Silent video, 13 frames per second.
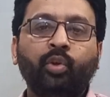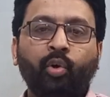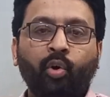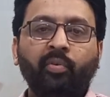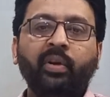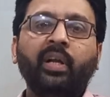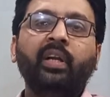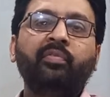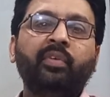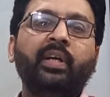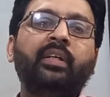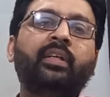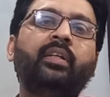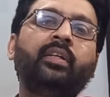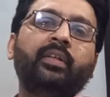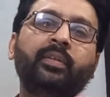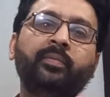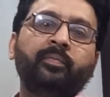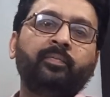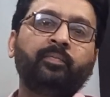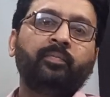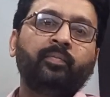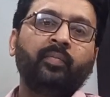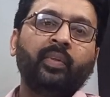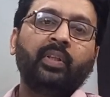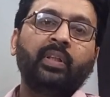So overall effect,
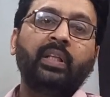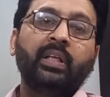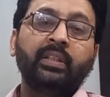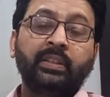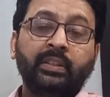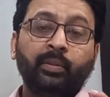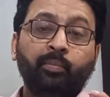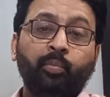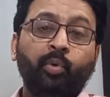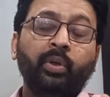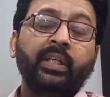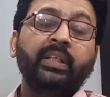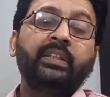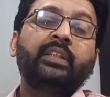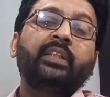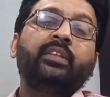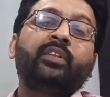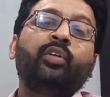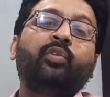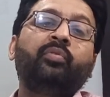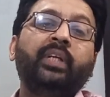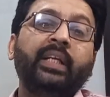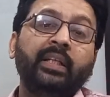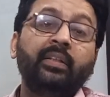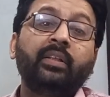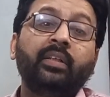the supporting structure of
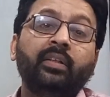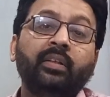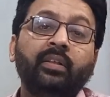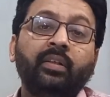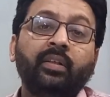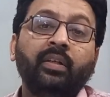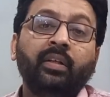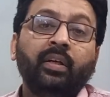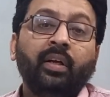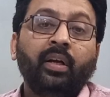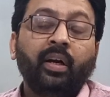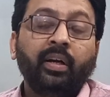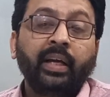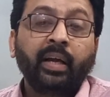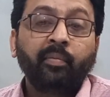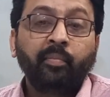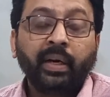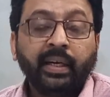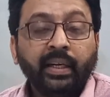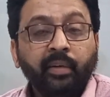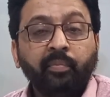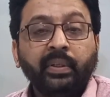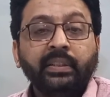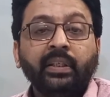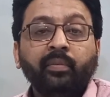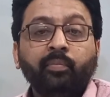teeth. Diabetic
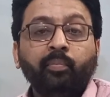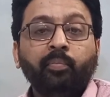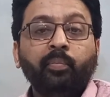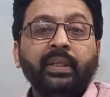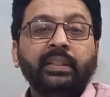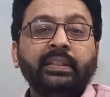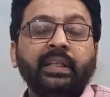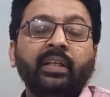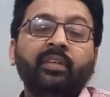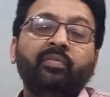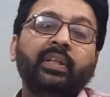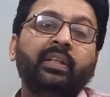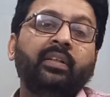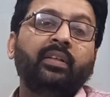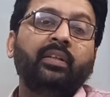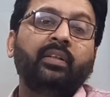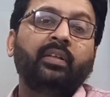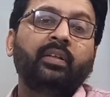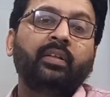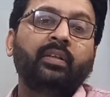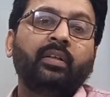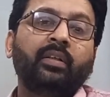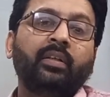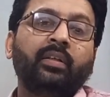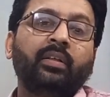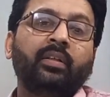patient present with
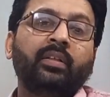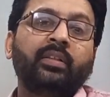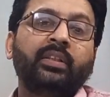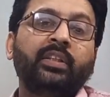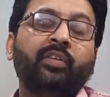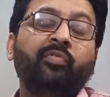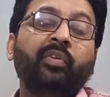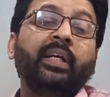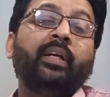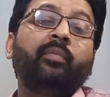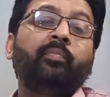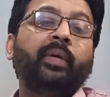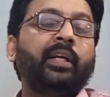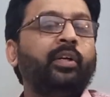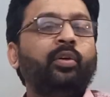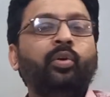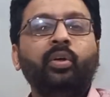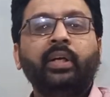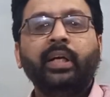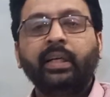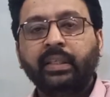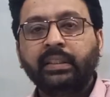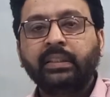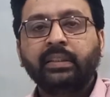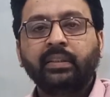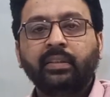severe
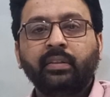periodontitis